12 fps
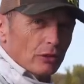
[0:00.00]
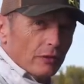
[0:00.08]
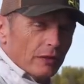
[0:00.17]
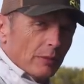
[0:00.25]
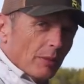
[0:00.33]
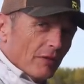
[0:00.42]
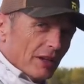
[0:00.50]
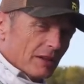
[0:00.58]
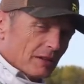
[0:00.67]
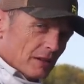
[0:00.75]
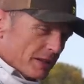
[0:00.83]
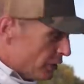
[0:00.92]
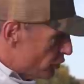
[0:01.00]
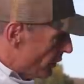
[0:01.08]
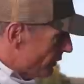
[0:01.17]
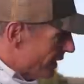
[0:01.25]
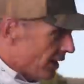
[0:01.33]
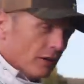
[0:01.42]
two feet above it, dead
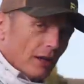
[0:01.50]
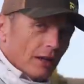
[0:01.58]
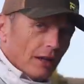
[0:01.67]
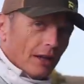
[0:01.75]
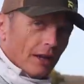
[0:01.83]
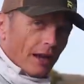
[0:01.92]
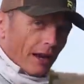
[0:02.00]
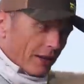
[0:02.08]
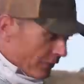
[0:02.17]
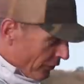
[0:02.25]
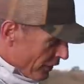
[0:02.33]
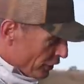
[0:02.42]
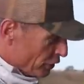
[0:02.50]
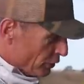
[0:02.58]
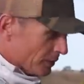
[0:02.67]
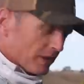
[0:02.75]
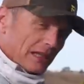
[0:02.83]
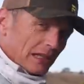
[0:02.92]
drift down. And the fish,
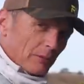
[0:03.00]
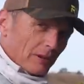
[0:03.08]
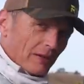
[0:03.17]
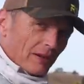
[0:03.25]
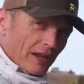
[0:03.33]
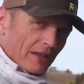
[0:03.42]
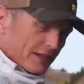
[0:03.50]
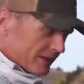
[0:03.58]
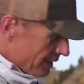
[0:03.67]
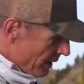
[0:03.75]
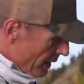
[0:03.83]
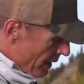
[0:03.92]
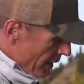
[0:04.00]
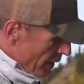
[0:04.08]
the little bit of light, the sunlight,